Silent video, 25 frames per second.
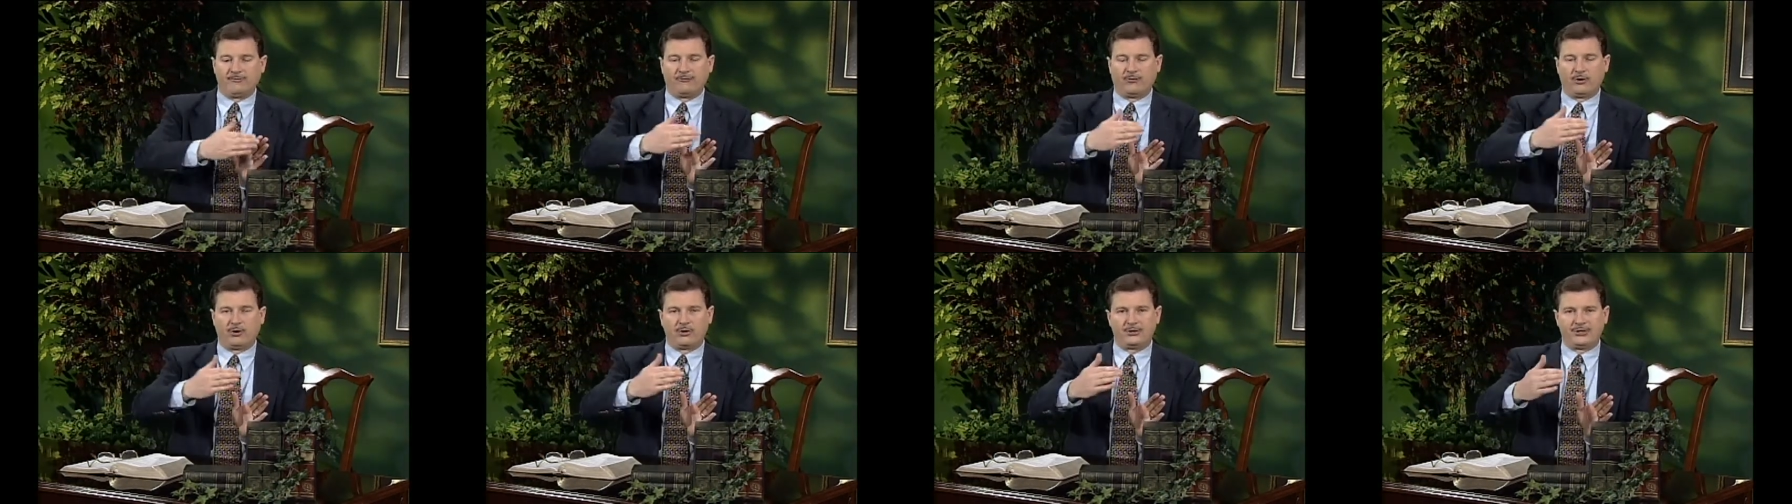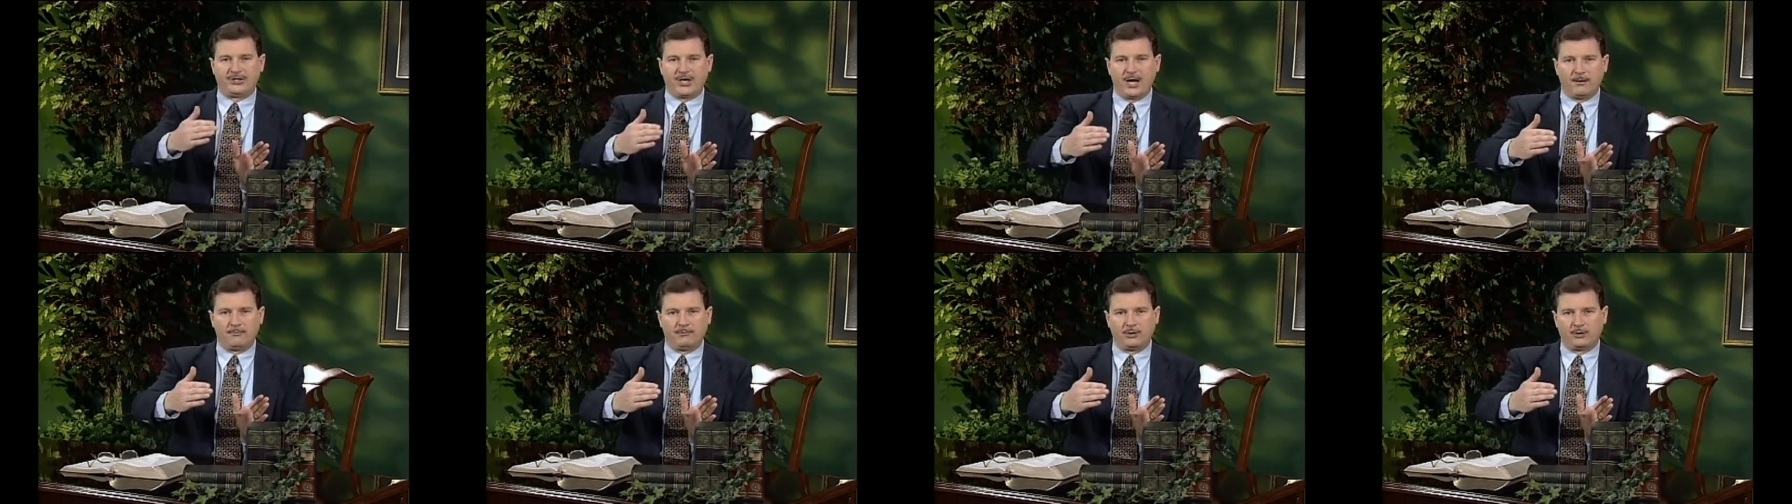1
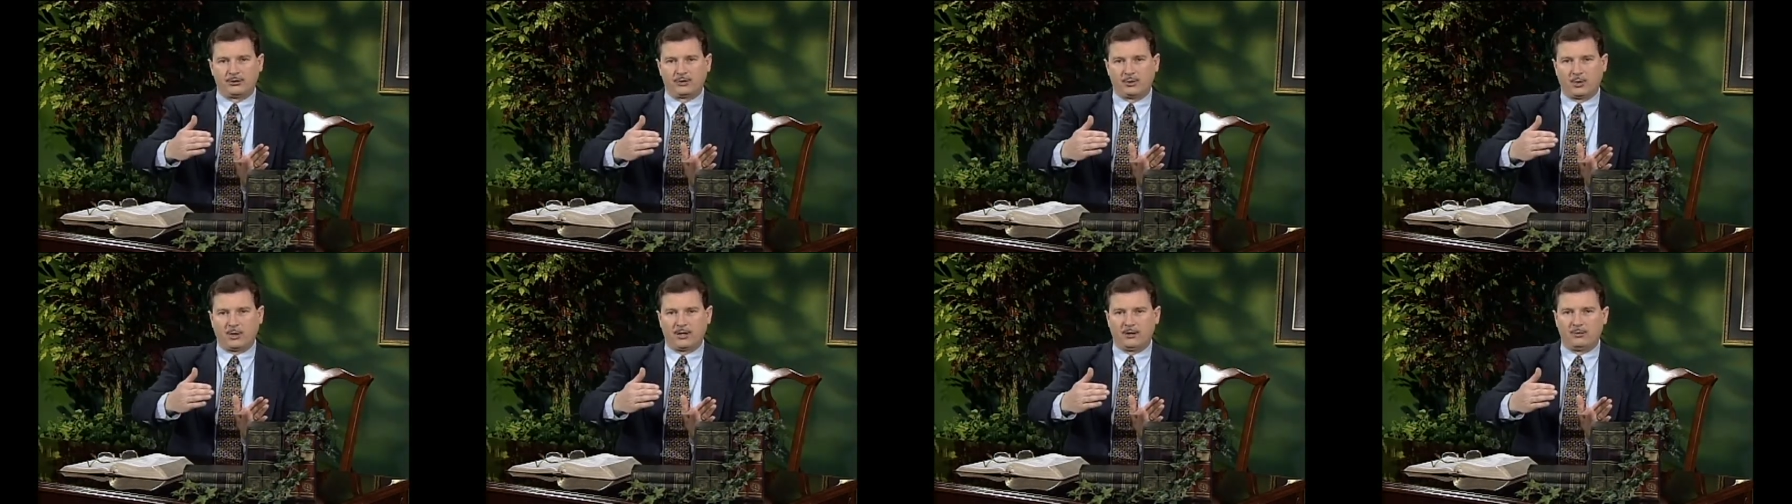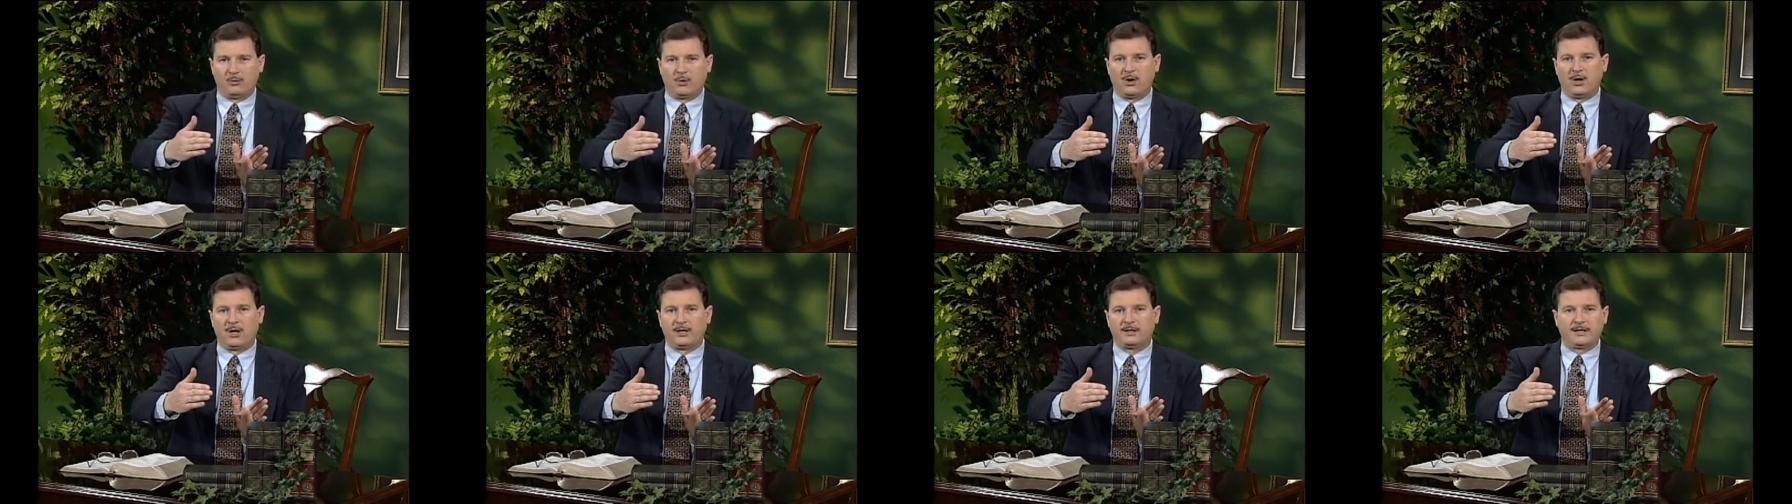Samuel
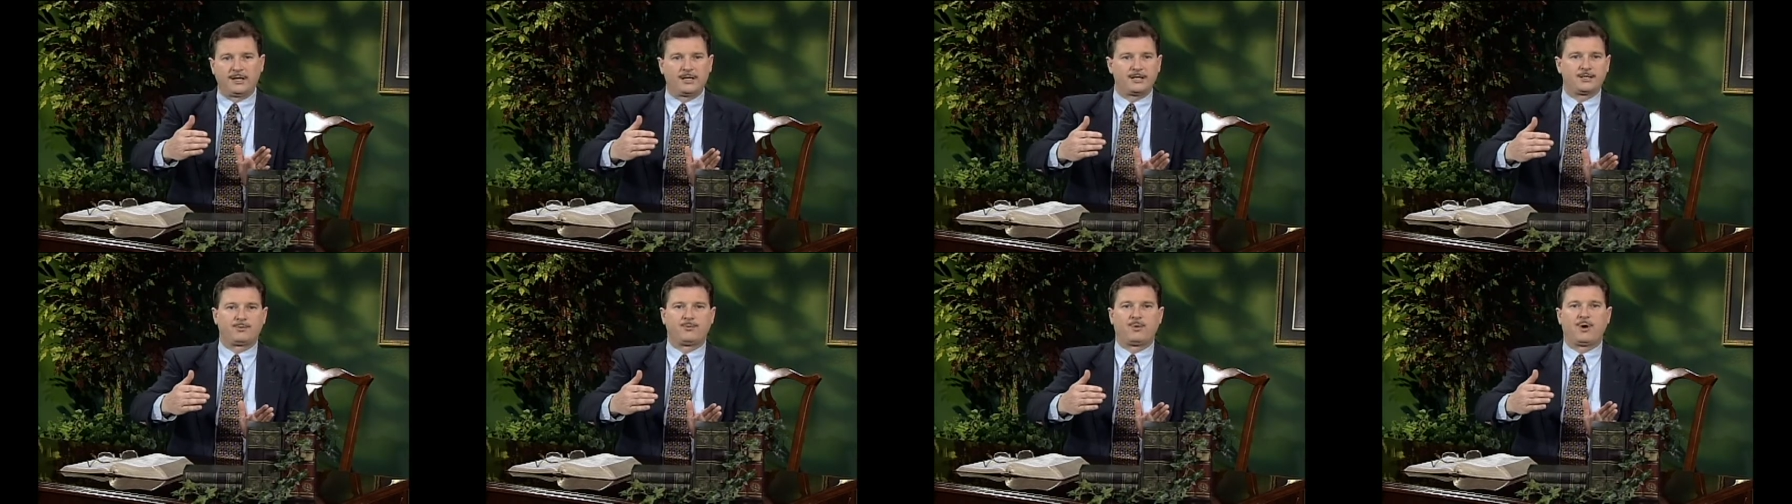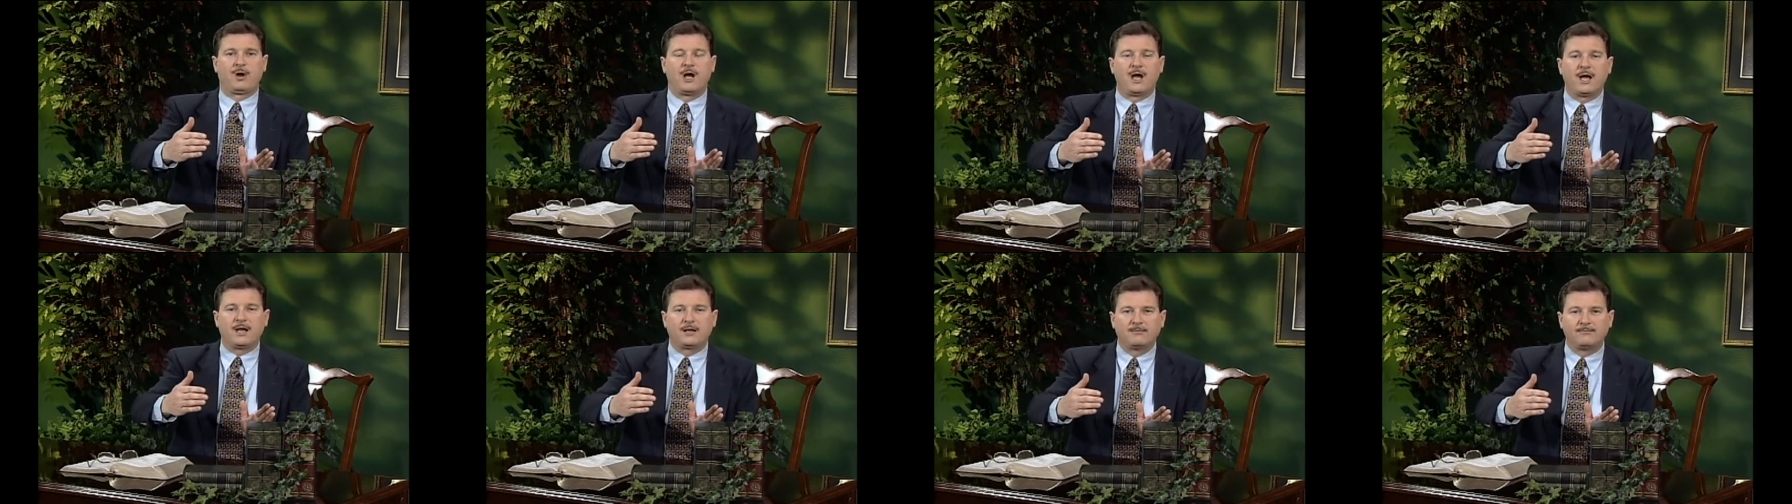21, guess
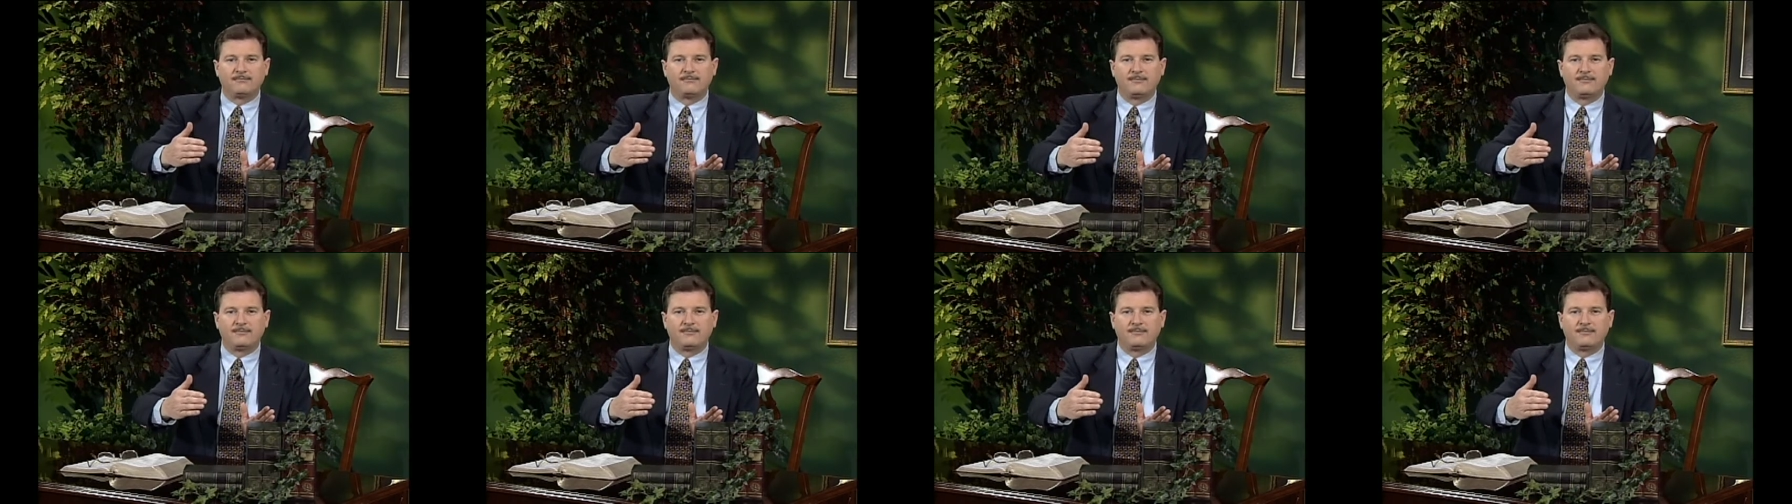what?